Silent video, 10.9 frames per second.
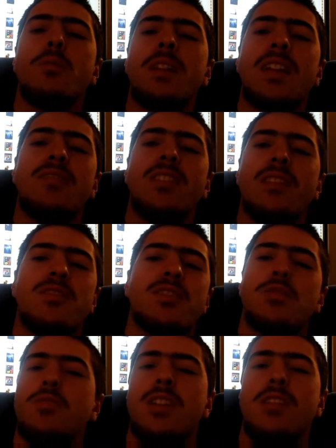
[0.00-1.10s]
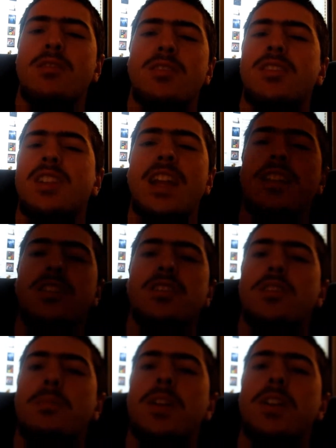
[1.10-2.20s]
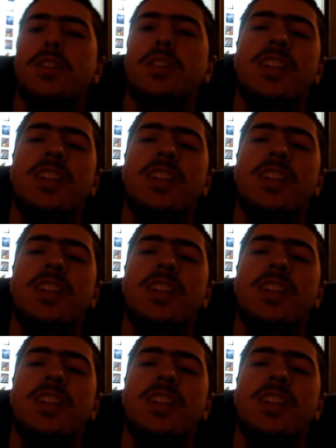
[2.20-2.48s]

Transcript: but even if someone else changes their picture,